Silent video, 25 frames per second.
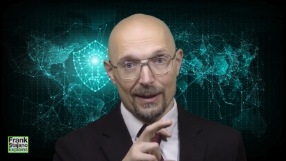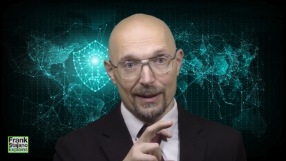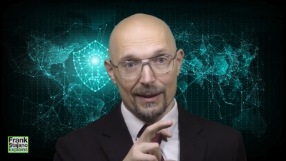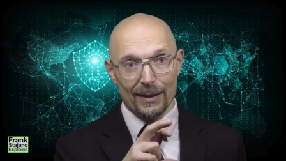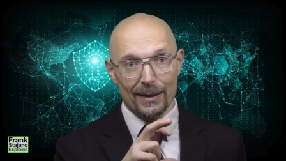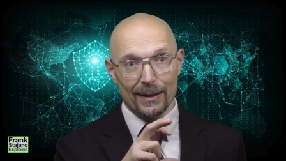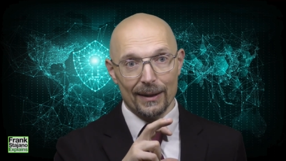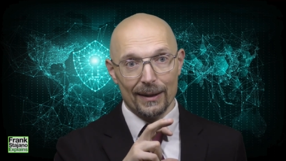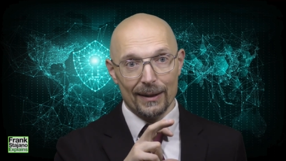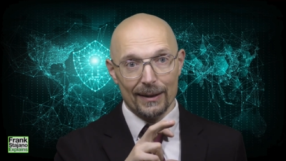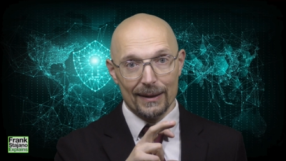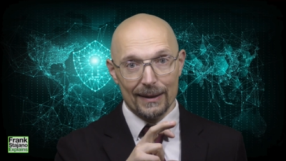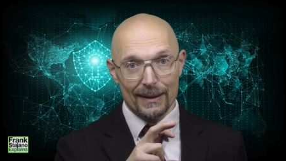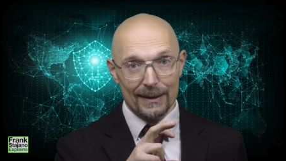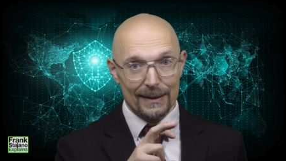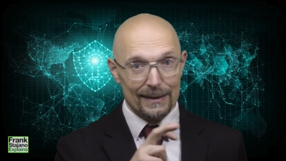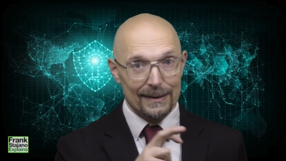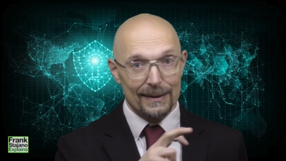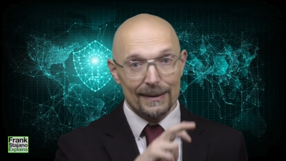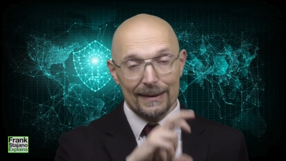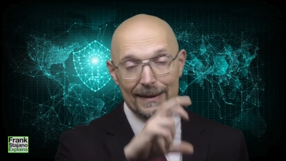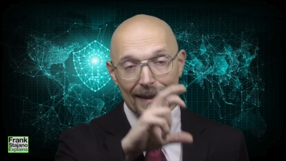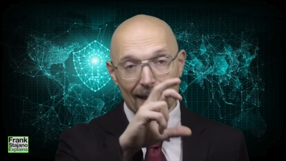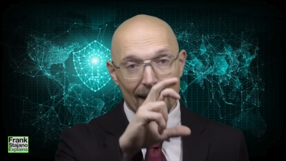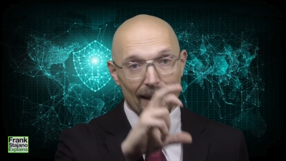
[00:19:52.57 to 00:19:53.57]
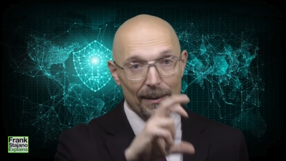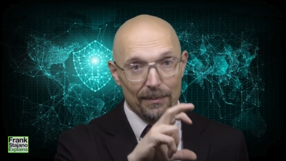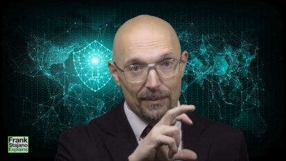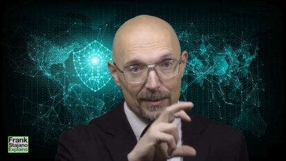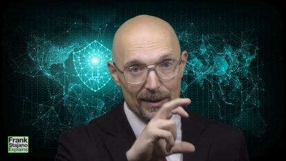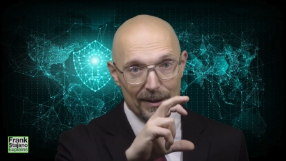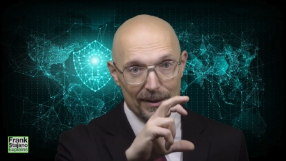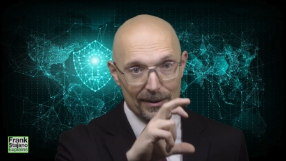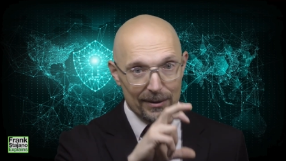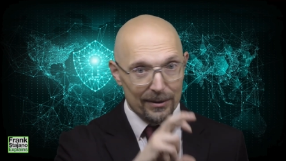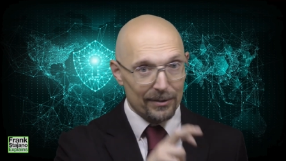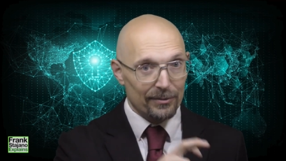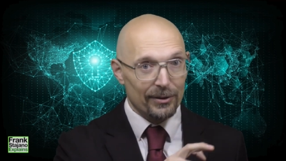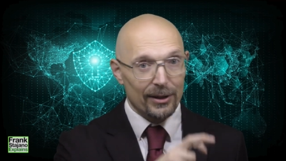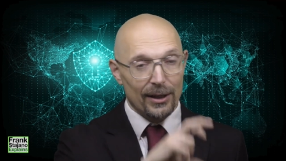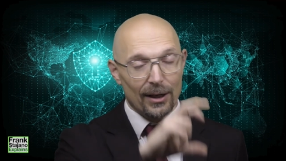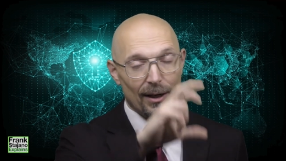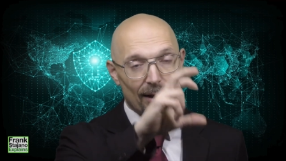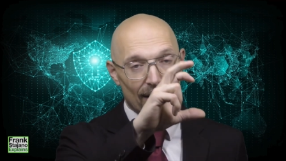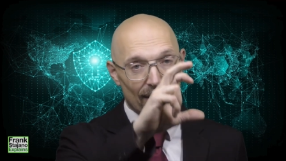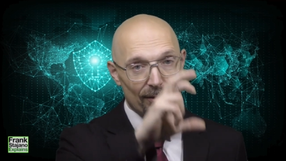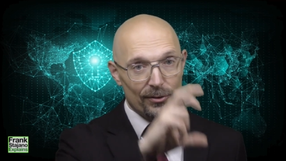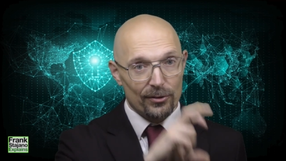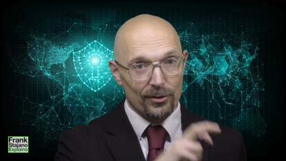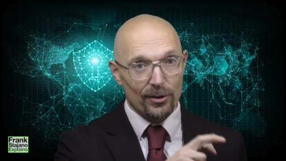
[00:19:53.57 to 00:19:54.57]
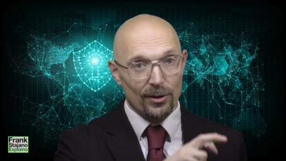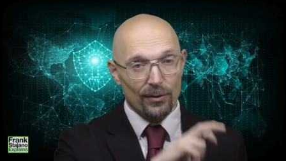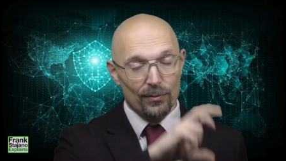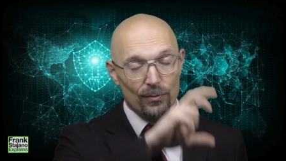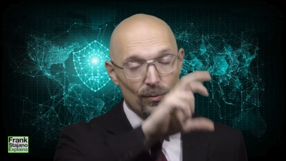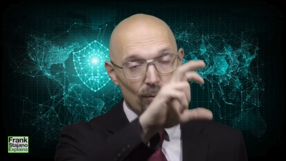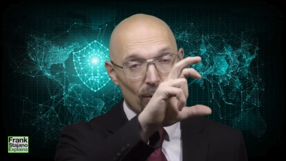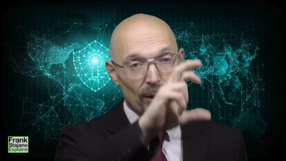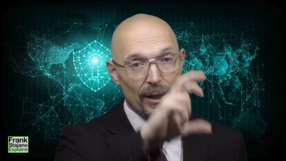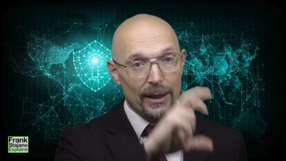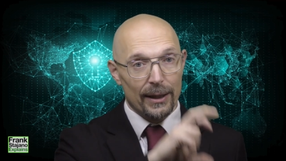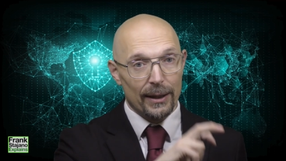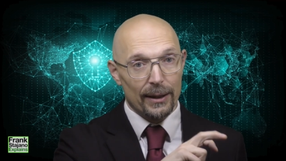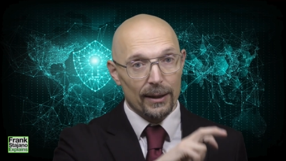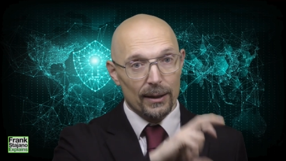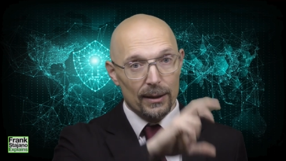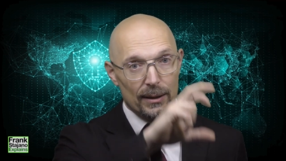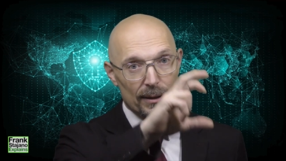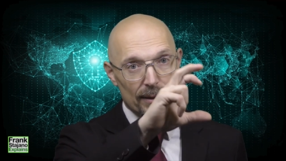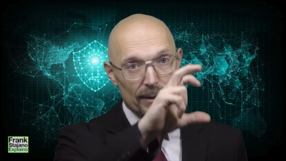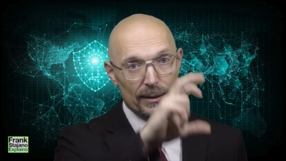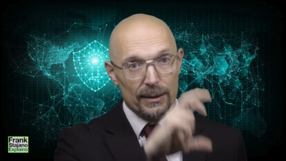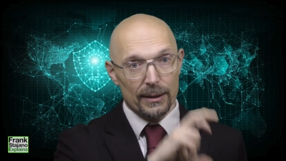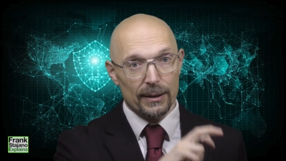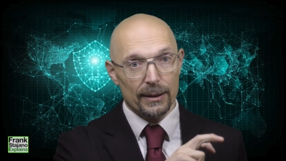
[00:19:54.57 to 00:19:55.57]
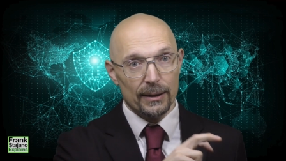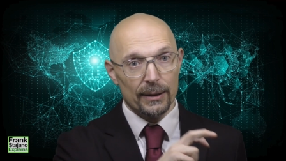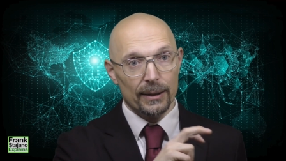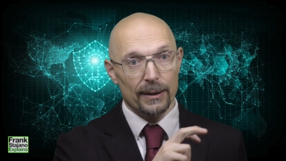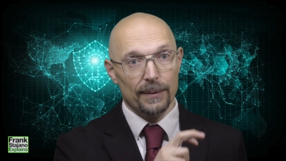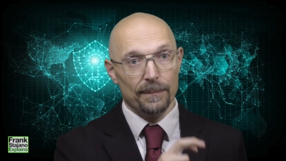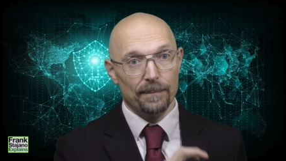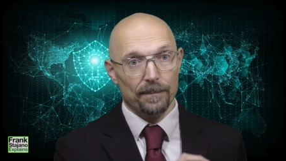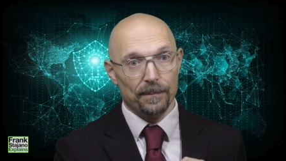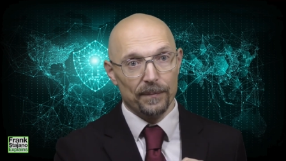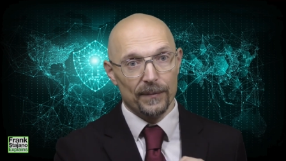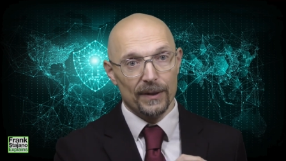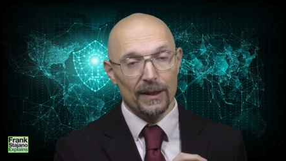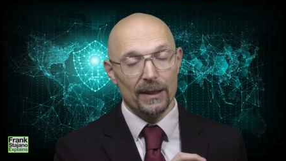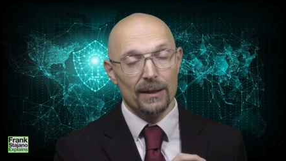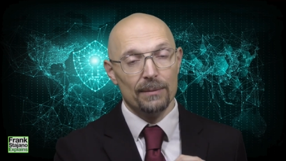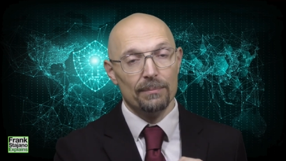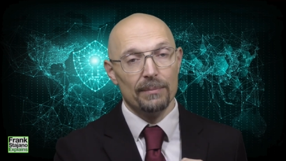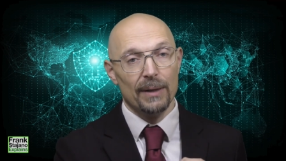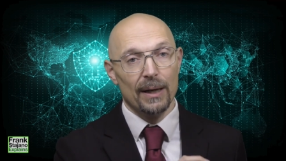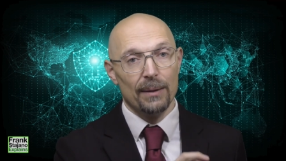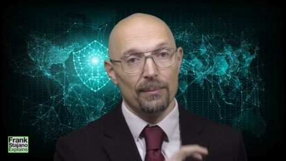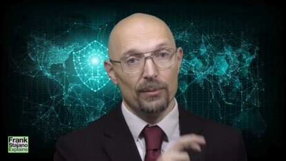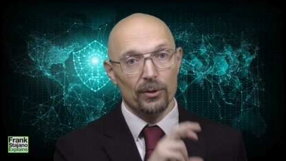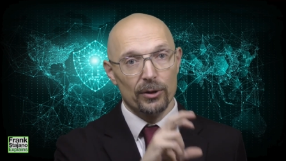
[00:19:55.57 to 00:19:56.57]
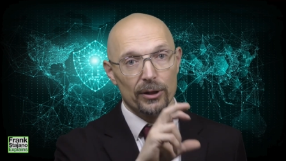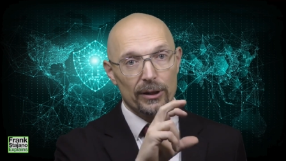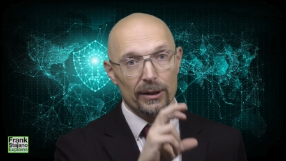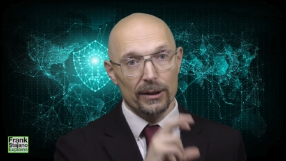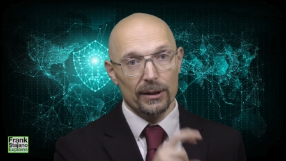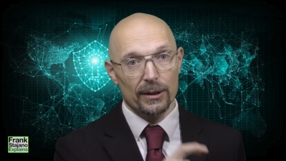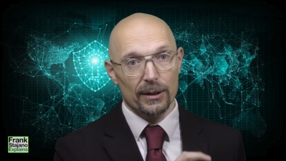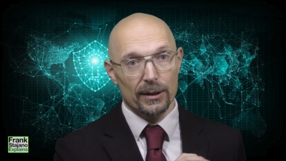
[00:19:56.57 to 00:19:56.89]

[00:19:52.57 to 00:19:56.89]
uh, is the same regardless of where um, in memory